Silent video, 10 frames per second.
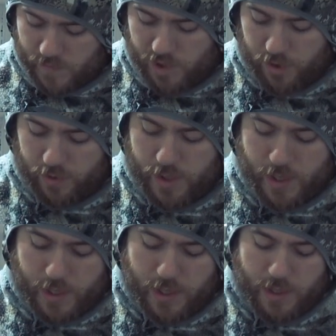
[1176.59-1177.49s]
So
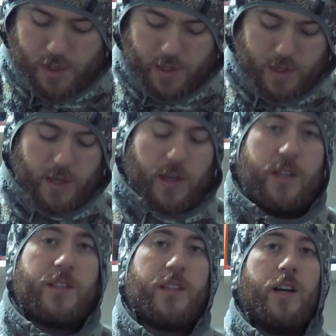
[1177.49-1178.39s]

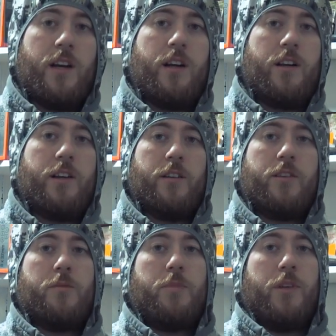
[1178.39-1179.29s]
it's there, and you can
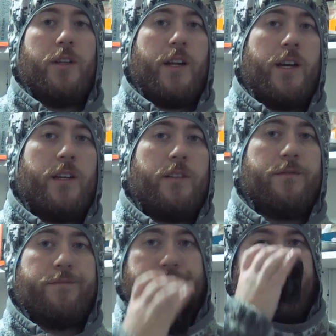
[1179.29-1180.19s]
just pull it out
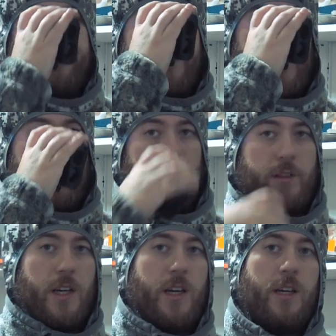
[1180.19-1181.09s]
and do your
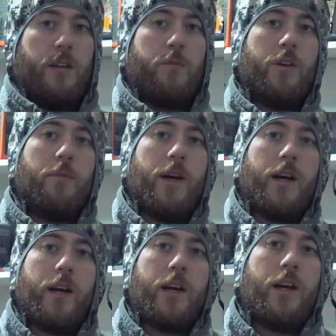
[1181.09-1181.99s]
thing and put it back.